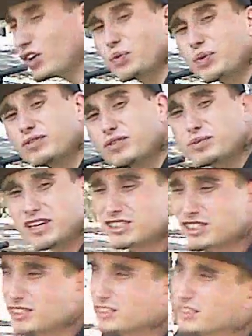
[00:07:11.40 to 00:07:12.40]
our Reverb
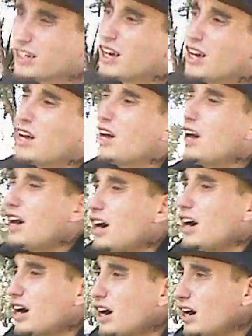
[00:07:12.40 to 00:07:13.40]
Nations,
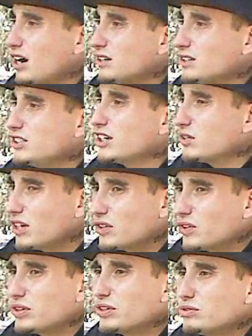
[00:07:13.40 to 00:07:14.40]
check out the
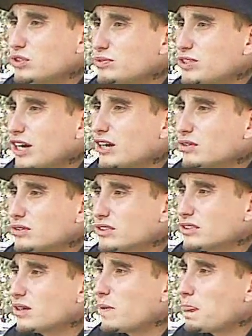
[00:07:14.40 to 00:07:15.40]
other YouTube
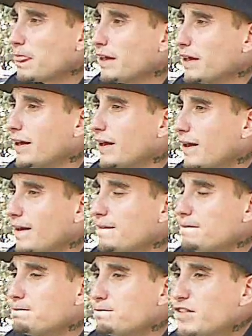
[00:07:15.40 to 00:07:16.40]
channels,
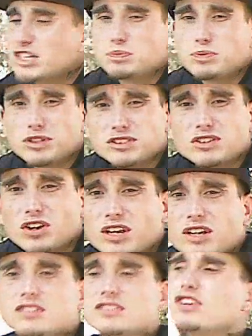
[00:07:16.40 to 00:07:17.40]
and Facebooks, and all
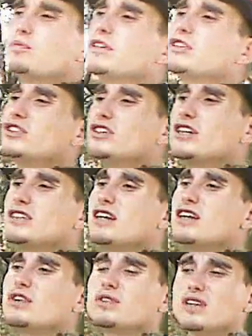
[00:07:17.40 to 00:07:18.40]
that good stuff. Make sure you guys
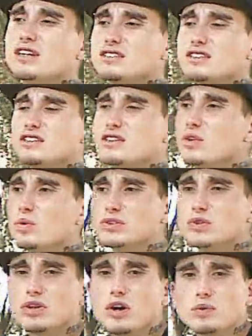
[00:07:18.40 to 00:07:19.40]
get interlinked, and you know
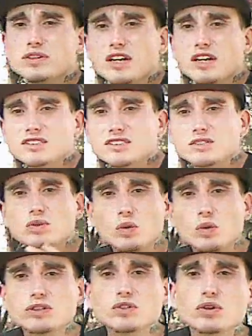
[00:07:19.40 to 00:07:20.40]
what's going on with us, and we know
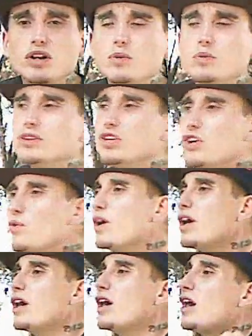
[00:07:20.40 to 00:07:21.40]
what's going on with you.
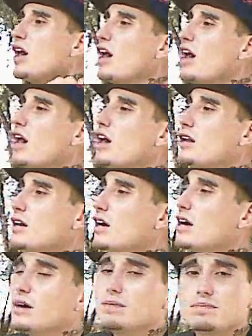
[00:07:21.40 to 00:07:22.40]
And,
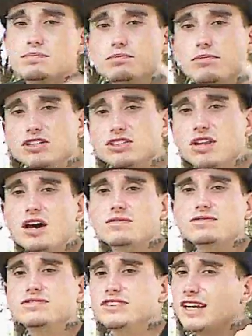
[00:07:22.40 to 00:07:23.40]
much
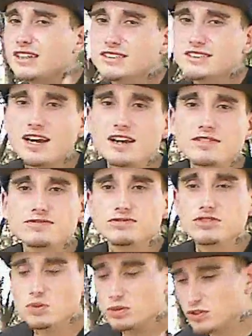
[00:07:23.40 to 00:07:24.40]
love, stay safe,
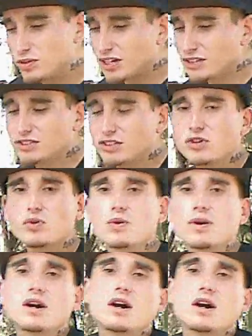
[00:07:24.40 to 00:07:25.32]
do what you guys do.